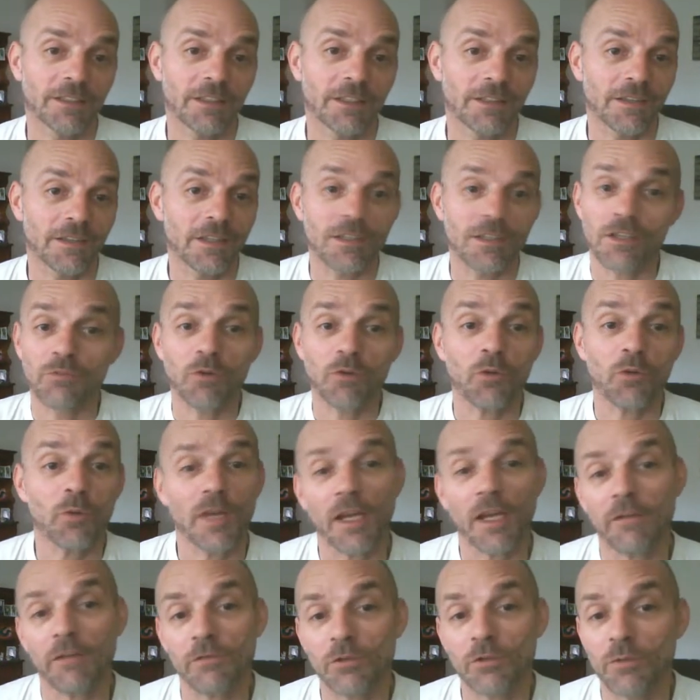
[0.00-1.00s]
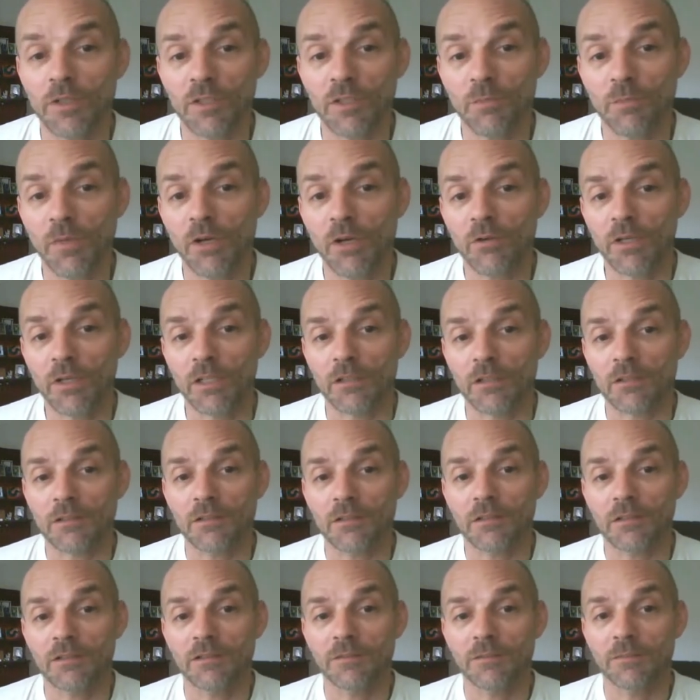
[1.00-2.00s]
This is what we have to experience
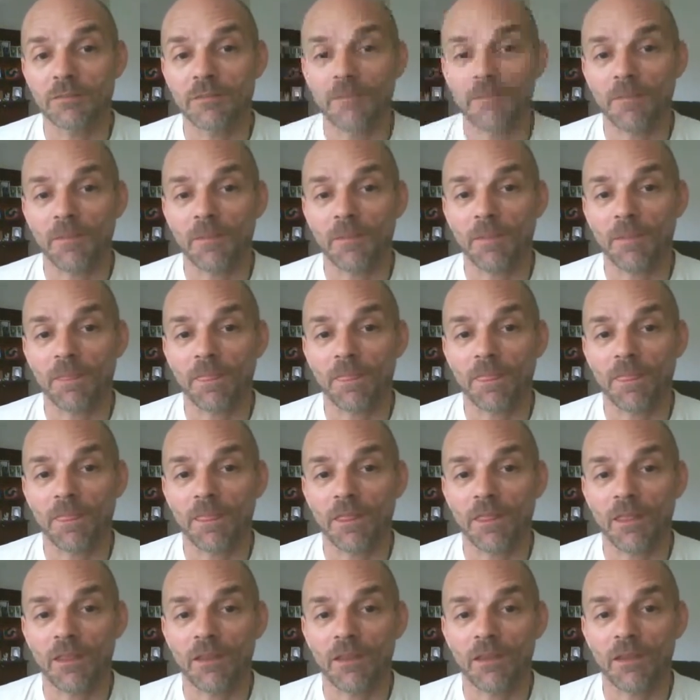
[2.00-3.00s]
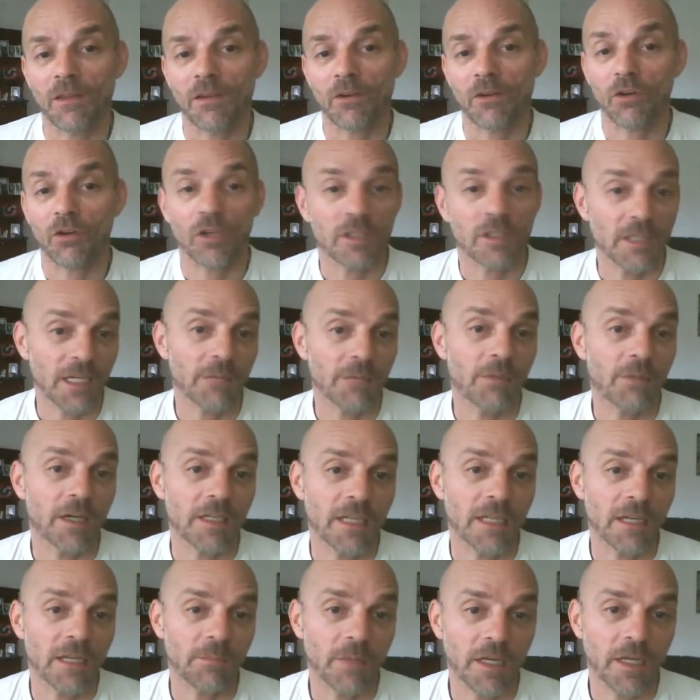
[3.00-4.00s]
on a
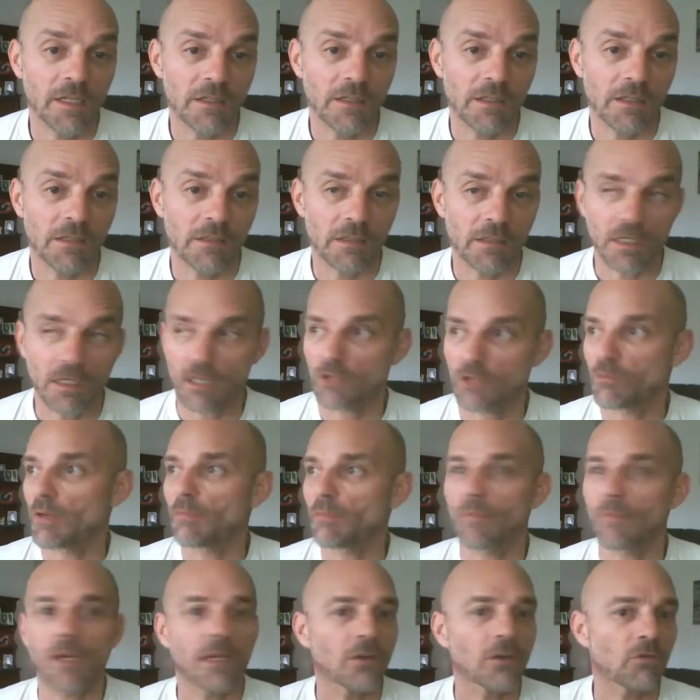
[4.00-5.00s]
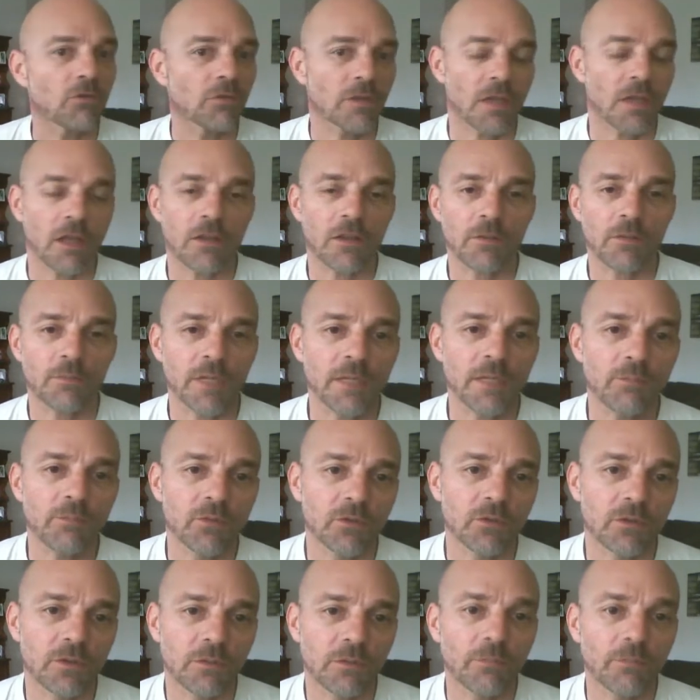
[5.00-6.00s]
day-by-day basis. Yes, we mingle with other people,
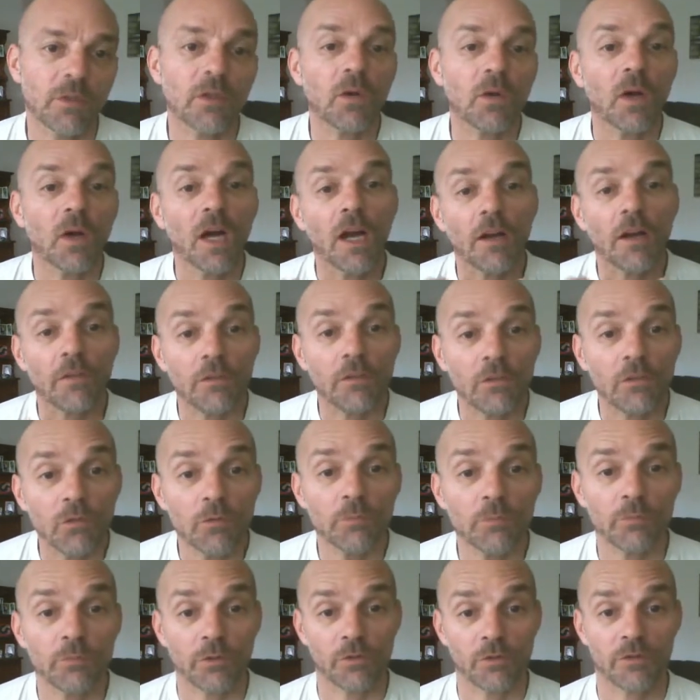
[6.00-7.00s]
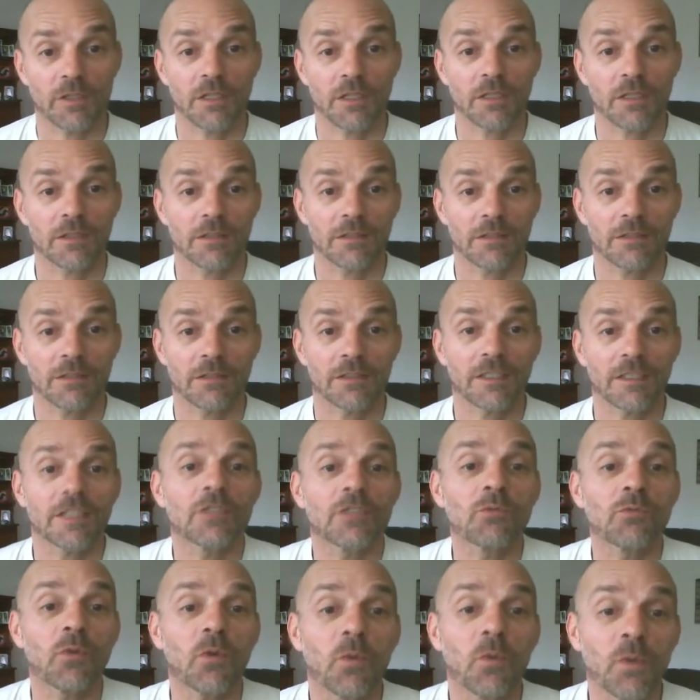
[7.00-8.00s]
but our thought process is
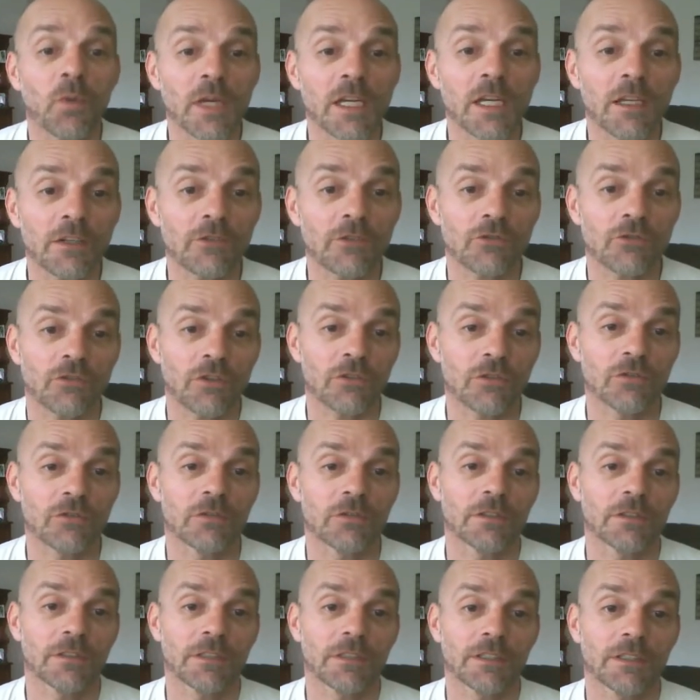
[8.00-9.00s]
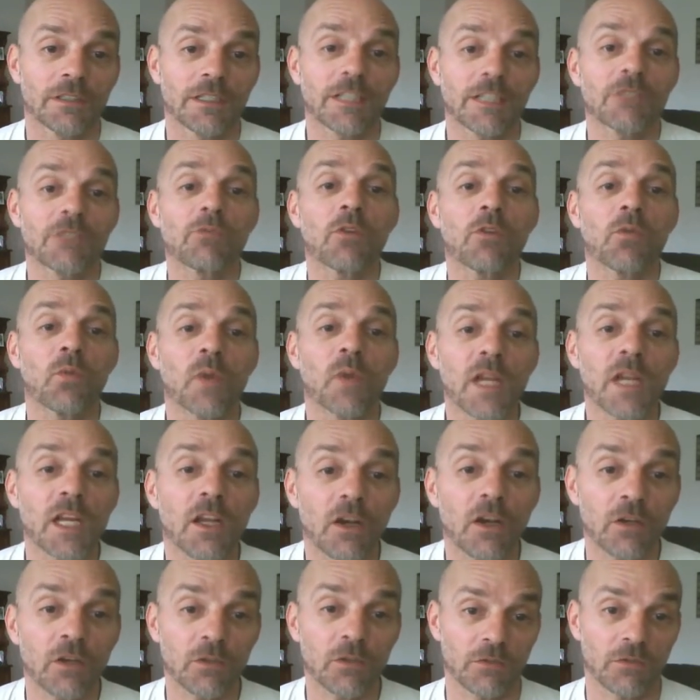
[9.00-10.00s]
what we control, is what we
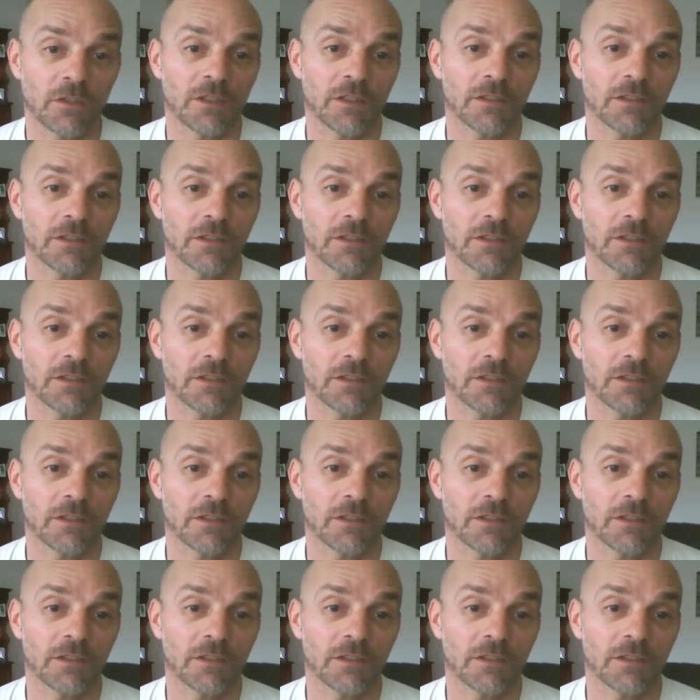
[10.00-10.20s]
own.